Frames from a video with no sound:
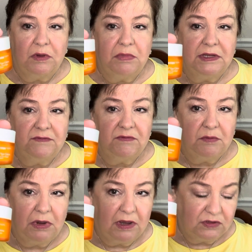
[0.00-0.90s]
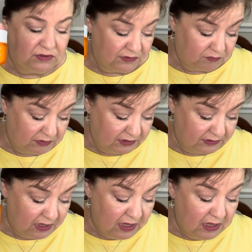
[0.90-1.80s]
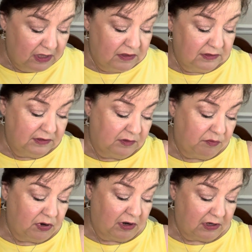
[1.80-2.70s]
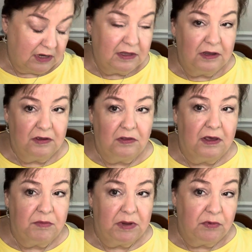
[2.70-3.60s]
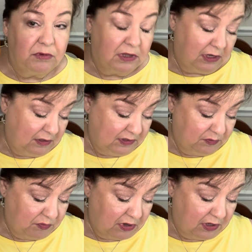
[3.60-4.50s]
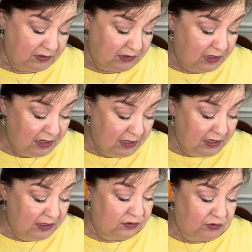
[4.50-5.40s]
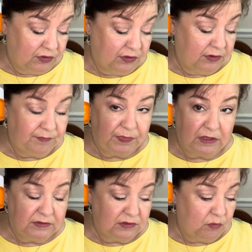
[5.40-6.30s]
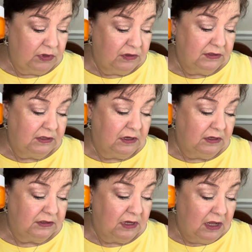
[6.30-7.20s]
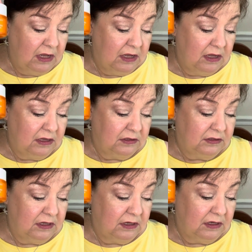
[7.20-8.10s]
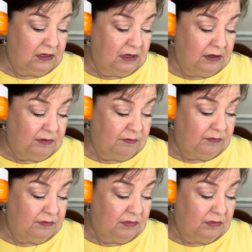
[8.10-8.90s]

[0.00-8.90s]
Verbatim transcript: than pays for the box just with this. This is a product I think a lot of people like this product. It, it's good. And so what this does is it... Um,